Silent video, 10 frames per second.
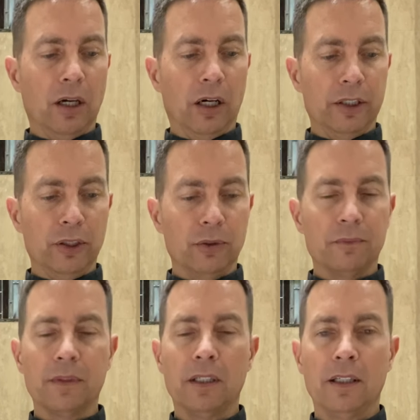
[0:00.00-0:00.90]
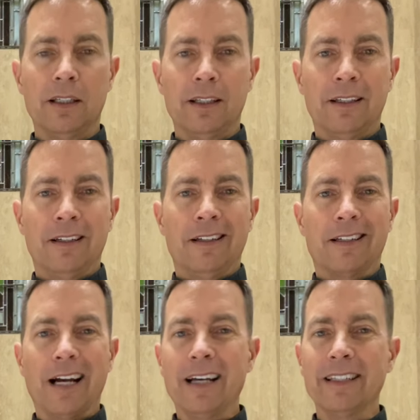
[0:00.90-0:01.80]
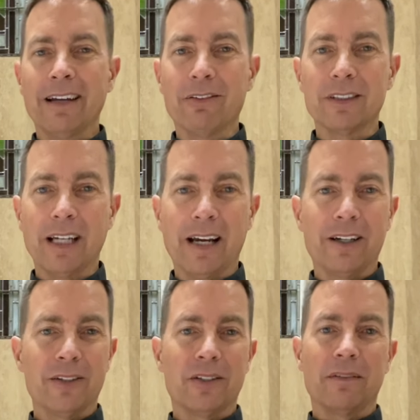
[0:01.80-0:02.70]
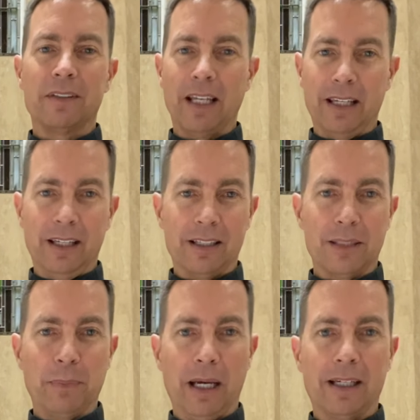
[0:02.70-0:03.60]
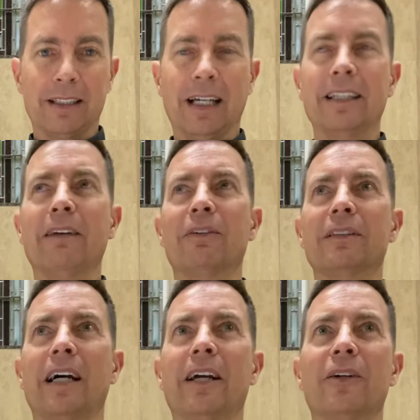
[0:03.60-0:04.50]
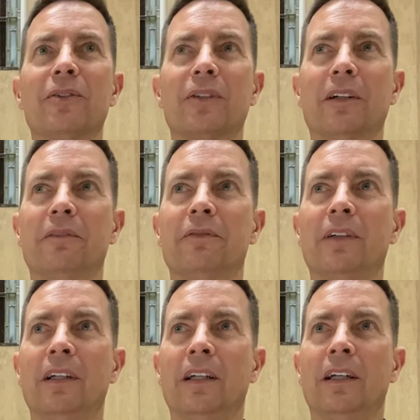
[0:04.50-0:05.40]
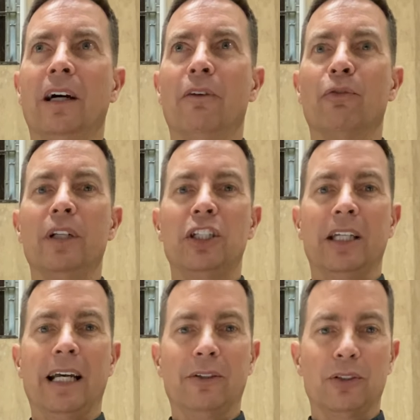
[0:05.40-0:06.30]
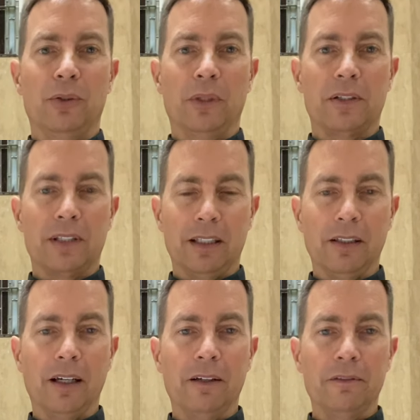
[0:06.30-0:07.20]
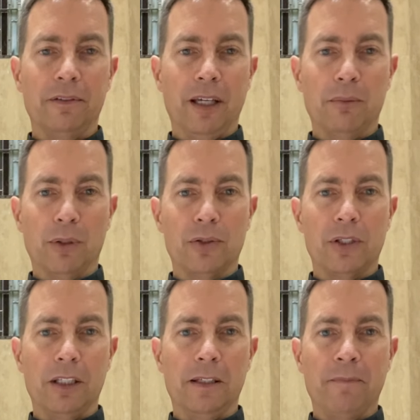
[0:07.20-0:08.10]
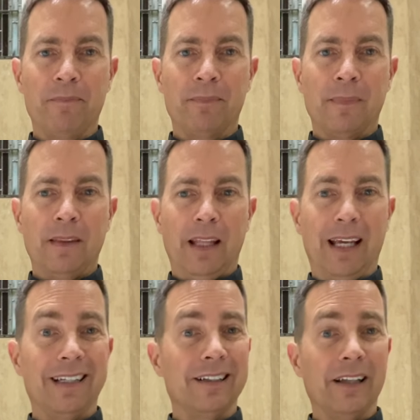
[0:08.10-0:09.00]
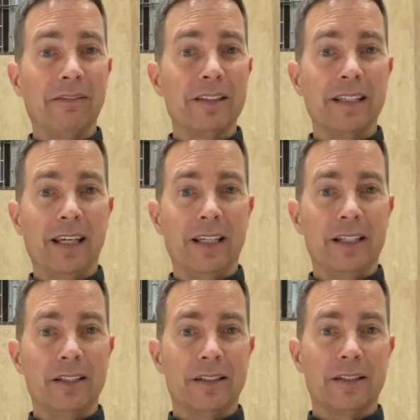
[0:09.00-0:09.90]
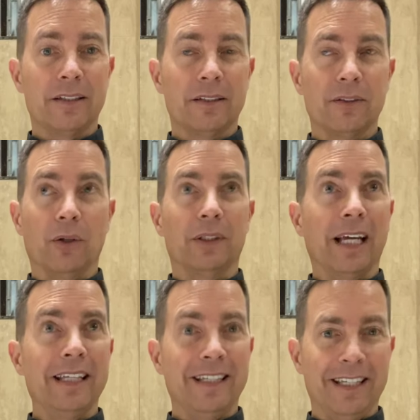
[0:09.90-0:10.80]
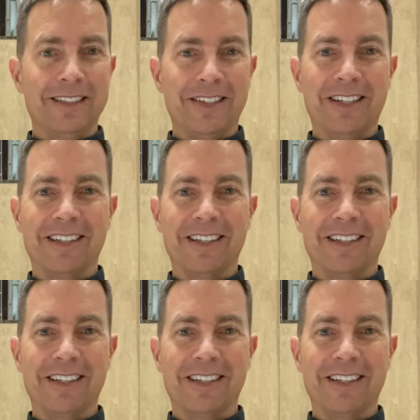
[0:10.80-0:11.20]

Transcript: on you. God never tires of taking us back. God never tires of, of reaching out to us in love and mercy. And in 11 days, no, in nine days,